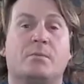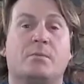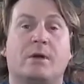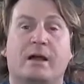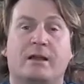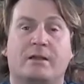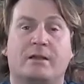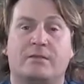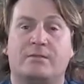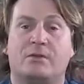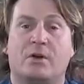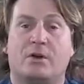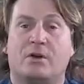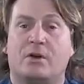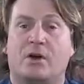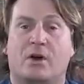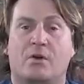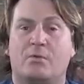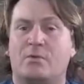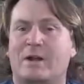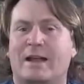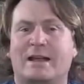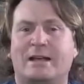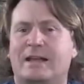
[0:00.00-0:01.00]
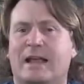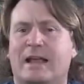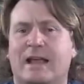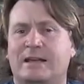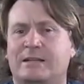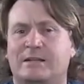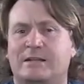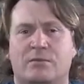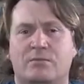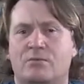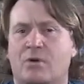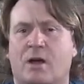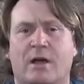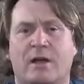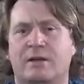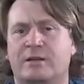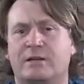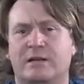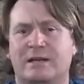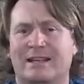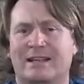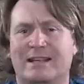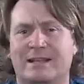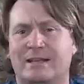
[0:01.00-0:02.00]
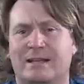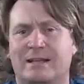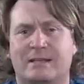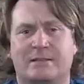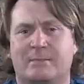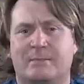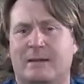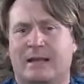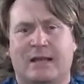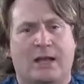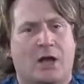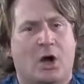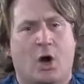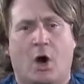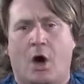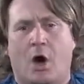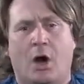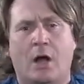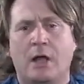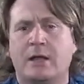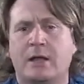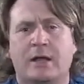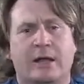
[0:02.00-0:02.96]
where you've not got a radiator right underneath it to make it hot,